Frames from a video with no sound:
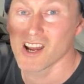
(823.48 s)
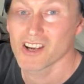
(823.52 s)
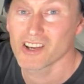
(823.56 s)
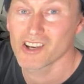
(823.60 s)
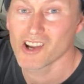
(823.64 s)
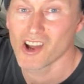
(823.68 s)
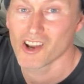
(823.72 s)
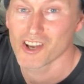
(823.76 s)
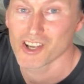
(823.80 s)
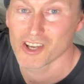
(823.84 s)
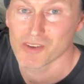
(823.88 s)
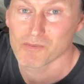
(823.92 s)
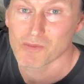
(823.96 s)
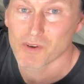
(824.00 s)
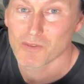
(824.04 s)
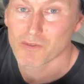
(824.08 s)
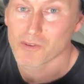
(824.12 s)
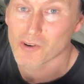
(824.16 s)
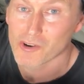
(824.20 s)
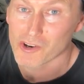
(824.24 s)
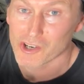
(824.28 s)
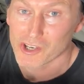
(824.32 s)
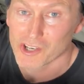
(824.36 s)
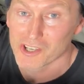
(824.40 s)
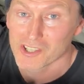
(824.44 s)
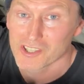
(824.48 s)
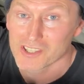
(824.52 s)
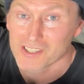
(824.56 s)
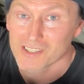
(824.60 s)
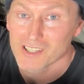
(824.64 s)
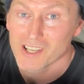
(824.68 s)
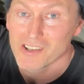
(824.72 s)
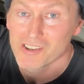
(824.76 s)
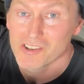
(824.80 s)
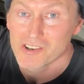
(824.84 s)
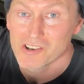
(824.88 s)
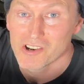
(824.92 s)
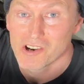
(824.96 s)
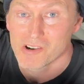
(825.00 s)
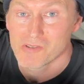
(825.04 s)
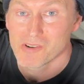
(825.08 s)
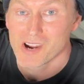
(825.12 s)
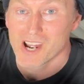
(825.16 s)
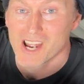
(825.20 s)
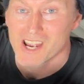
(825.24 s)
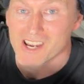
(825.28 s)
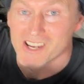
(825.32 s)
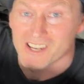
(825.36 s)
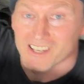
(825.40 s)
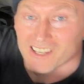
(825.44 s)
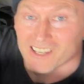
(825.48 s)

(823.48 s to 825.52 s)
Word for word: I got it before it could slither away.